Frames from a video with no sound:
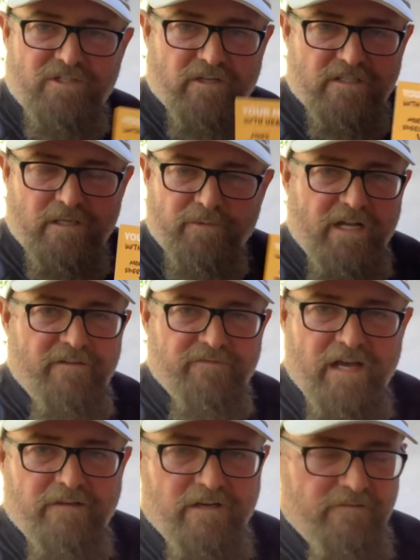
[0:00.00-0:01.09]
Sherry said, put out
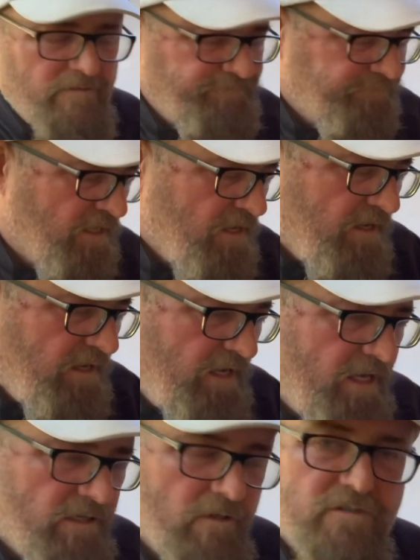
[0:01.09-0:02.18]
5 of them.
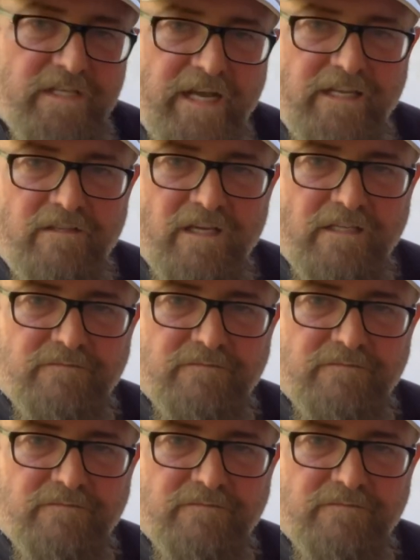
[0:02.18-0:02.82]
And don't say anything.